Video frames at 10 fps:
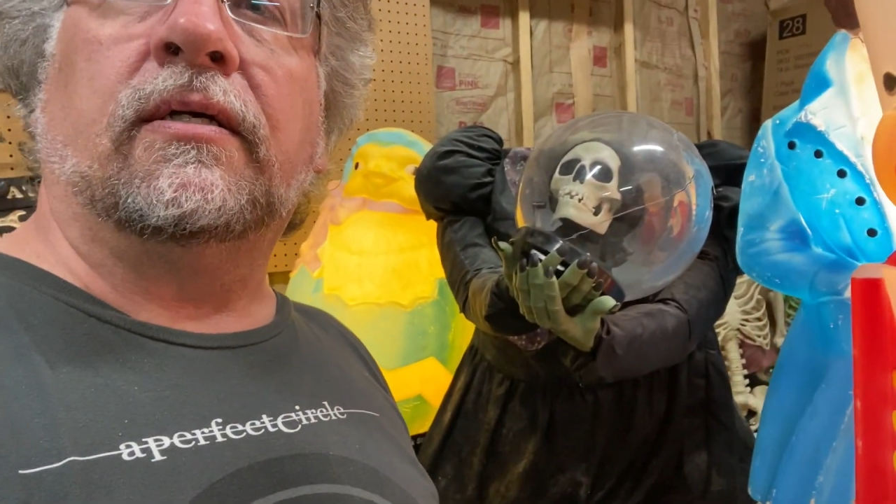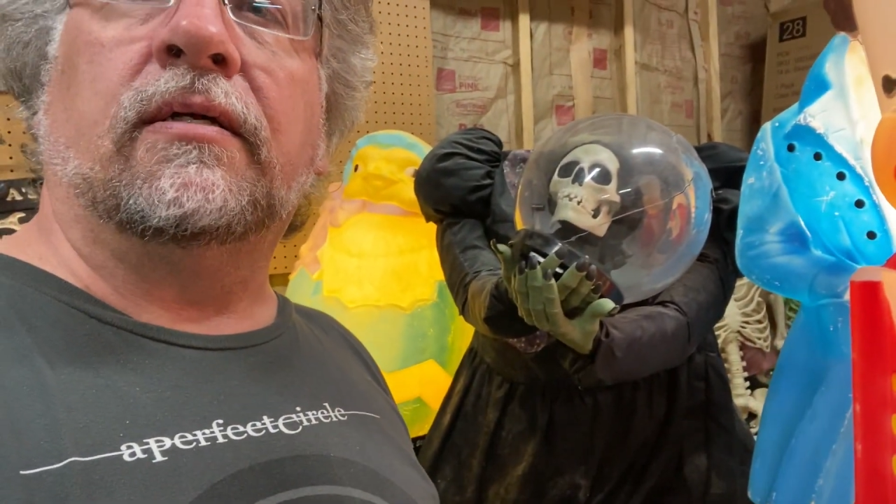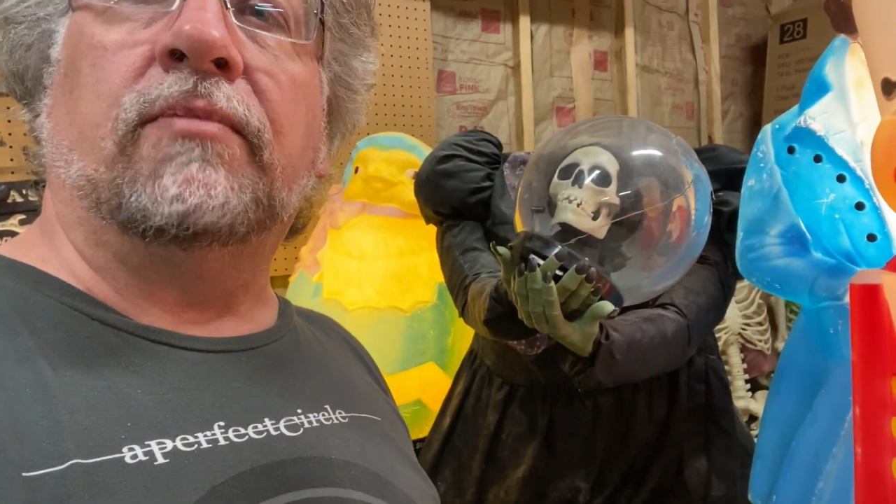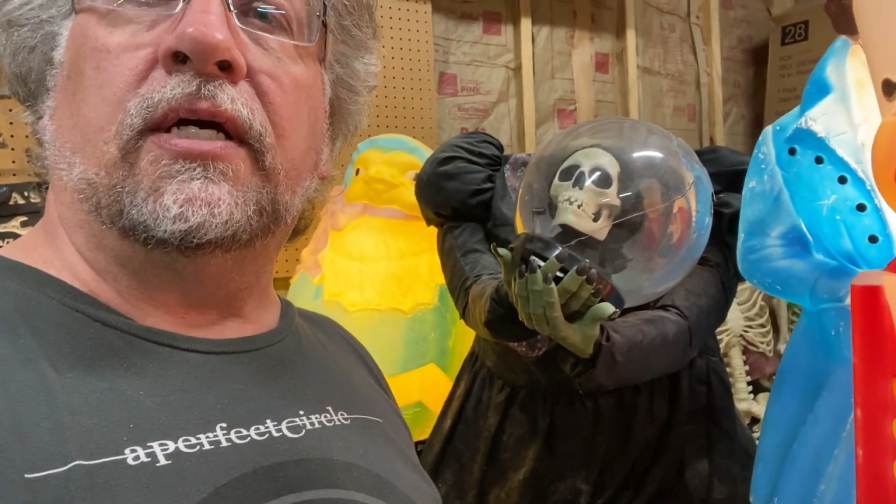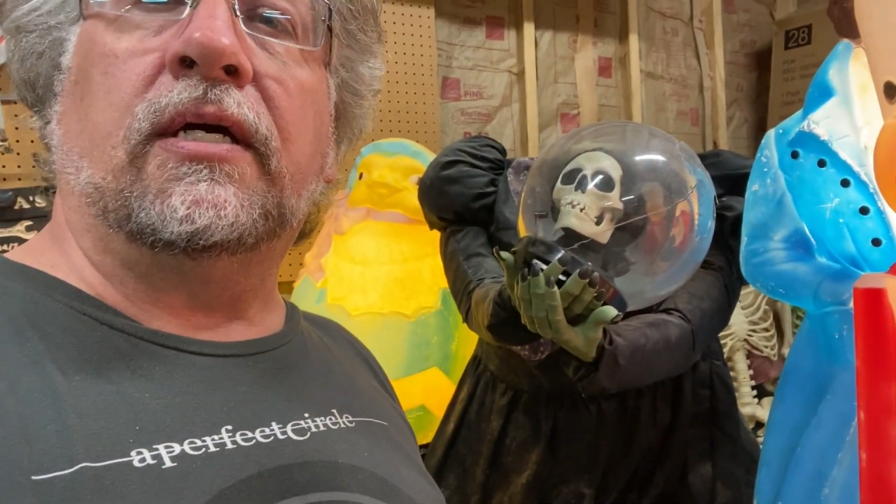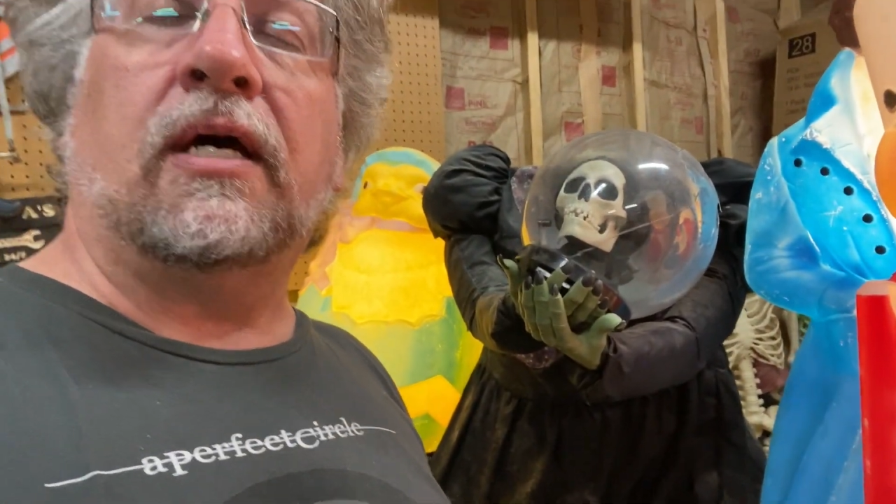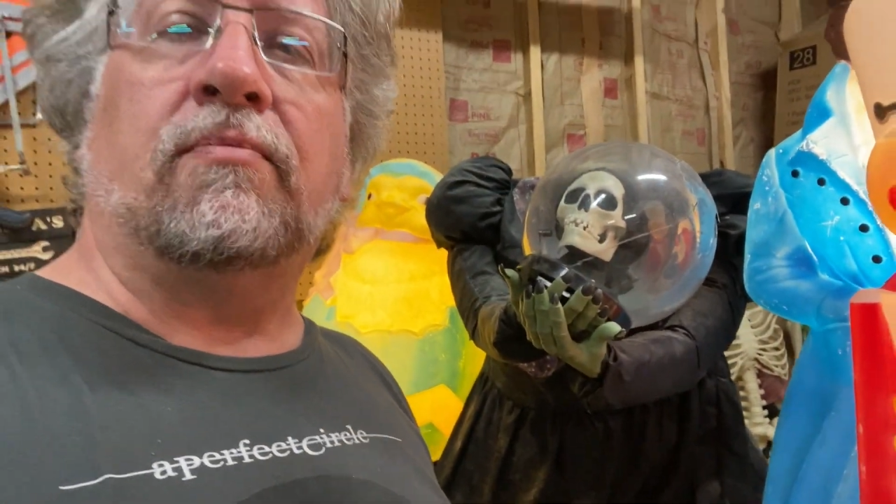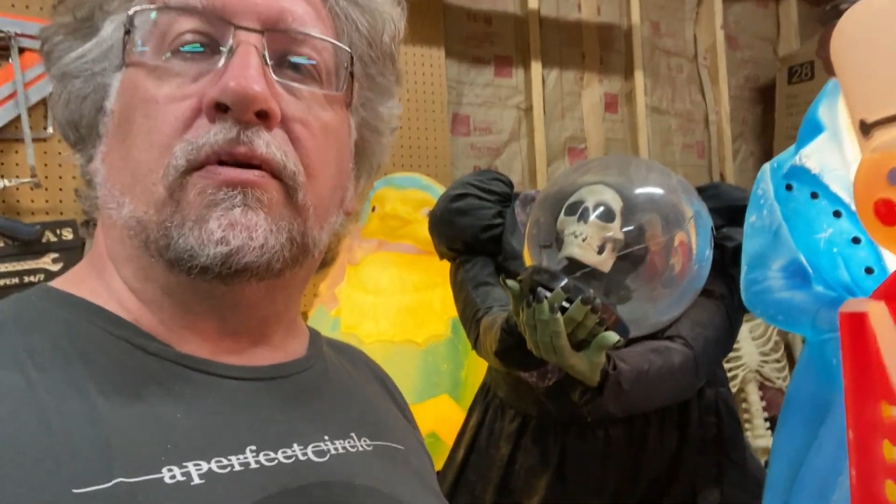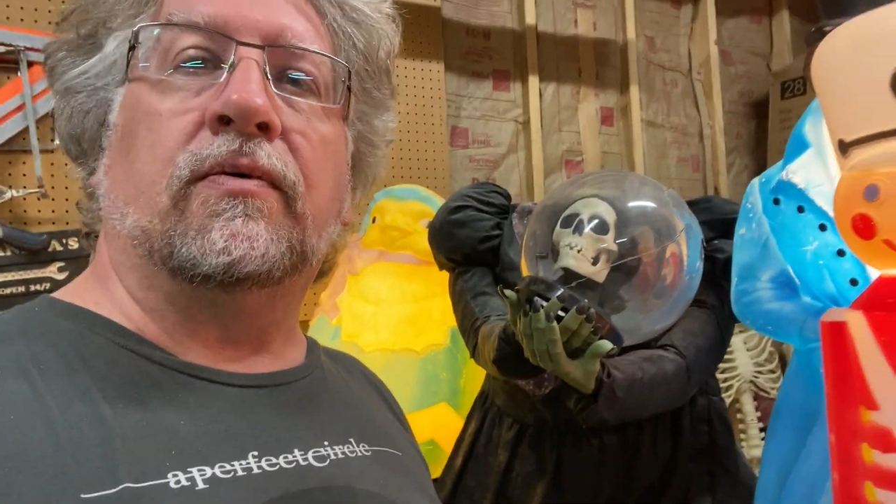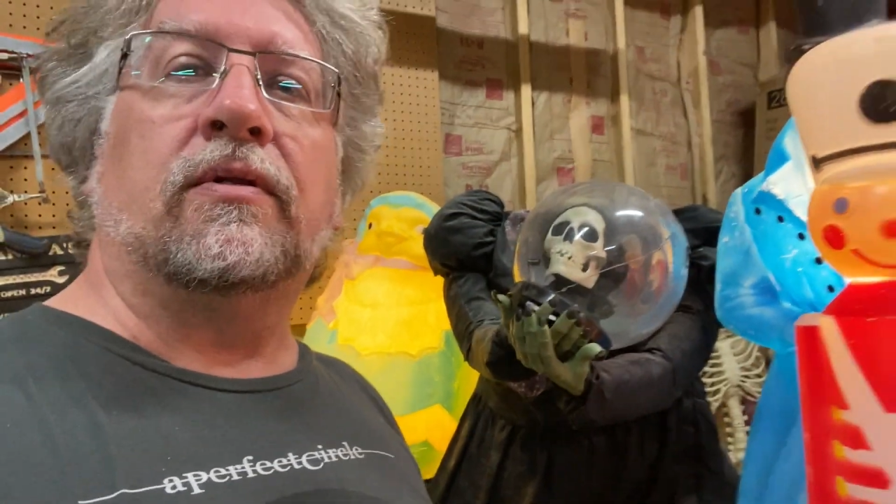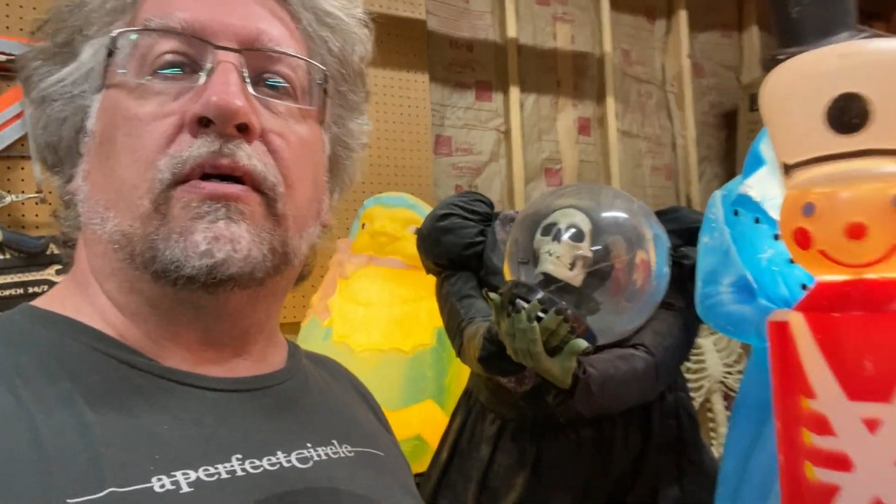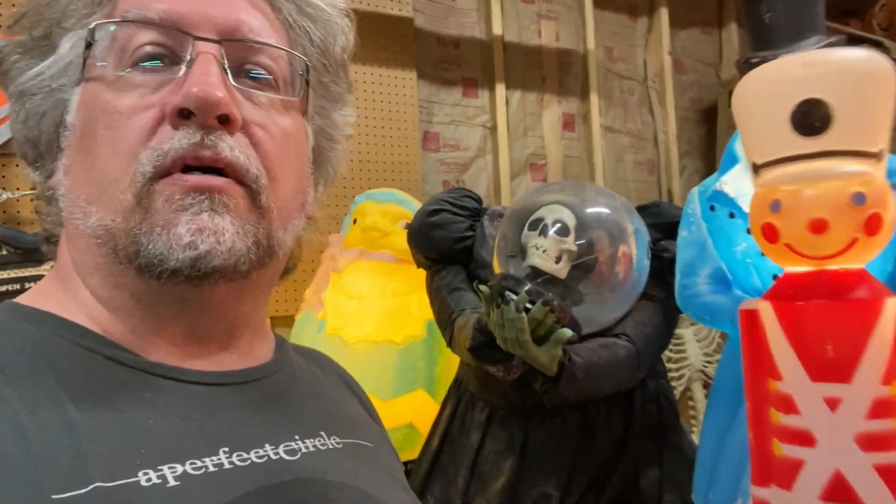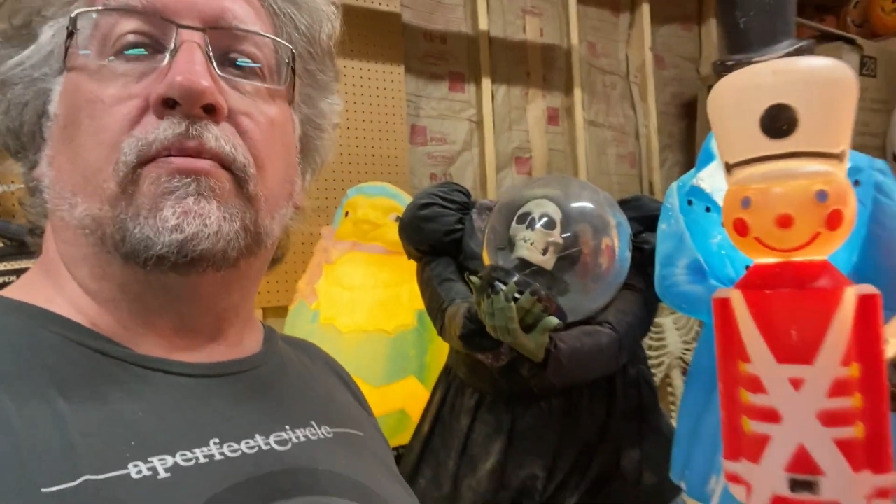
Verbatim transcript: can make happen with her.